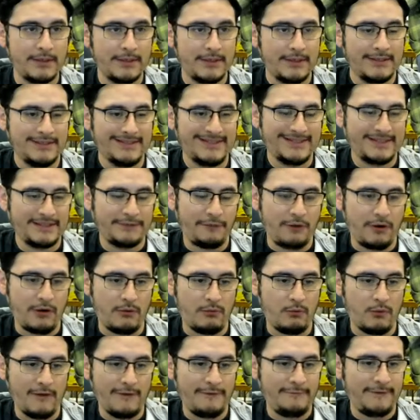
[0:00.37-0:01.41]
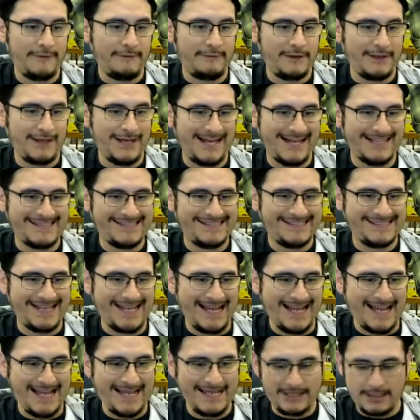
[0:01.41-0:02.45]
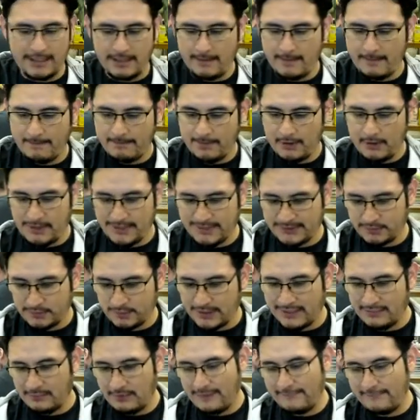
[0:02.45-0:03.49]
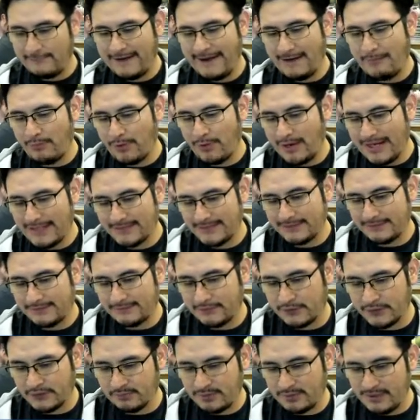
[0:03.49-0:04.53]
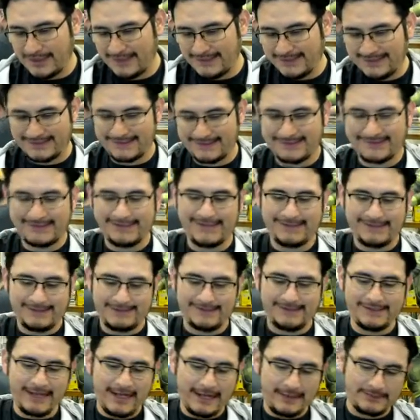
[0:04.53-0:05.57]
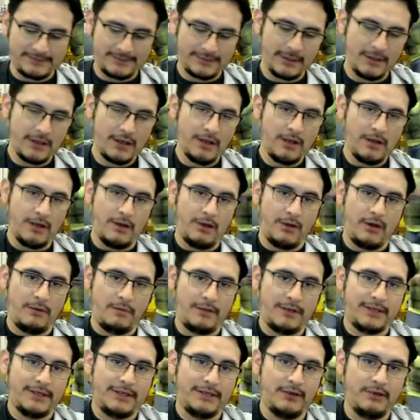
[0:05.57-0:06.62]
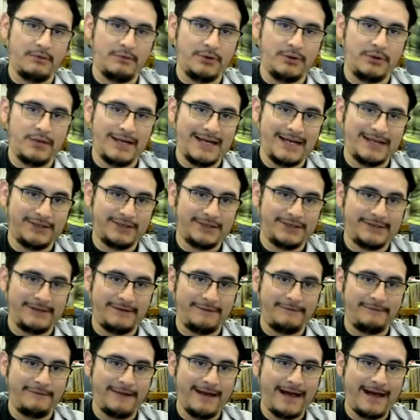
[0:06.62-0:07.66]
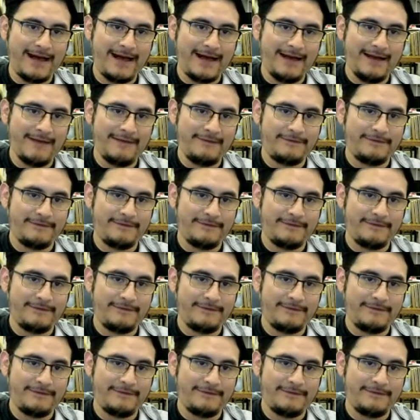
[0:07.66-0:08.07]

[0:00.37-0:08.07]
This is for 150 at 10 bonus. We are giving away five prizes. First place is the 60 Topps Homemade Kill Brew. I five.